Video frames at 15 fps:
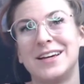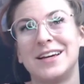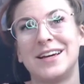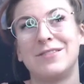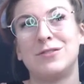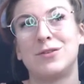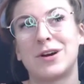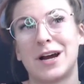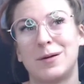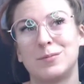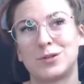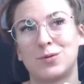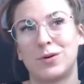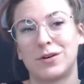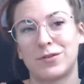if you come
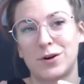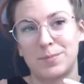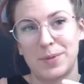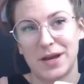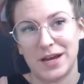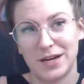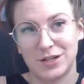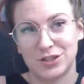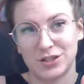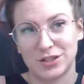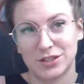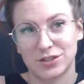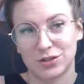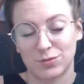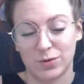to one of our
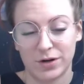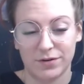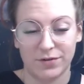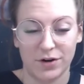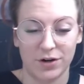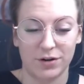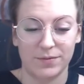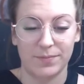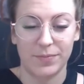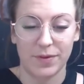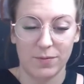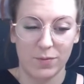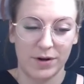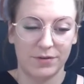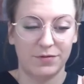pages or one of our
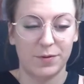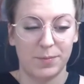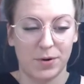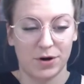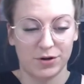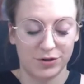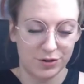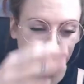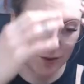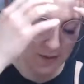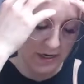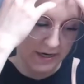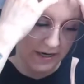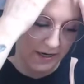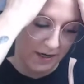one of the partners'
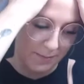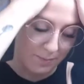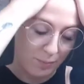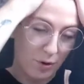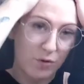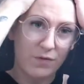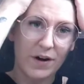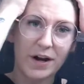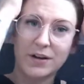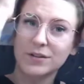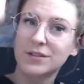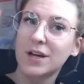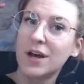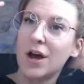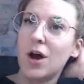um, profiles,